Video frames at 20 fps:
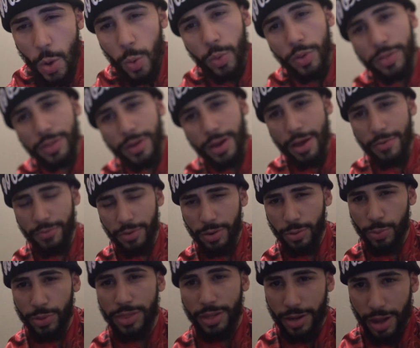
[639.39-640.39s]
with another
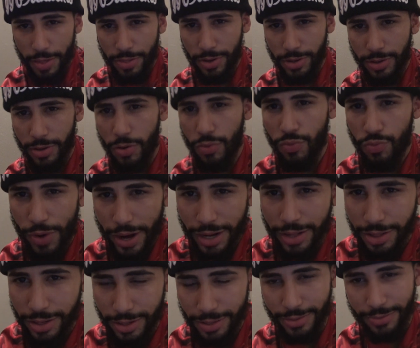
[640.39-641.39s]
with another
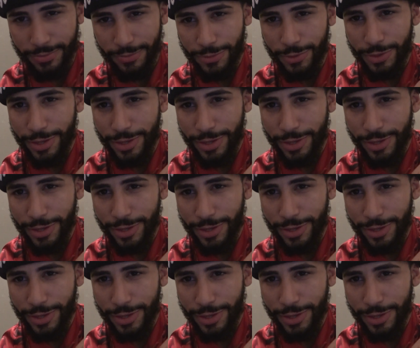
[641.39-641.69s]
regular,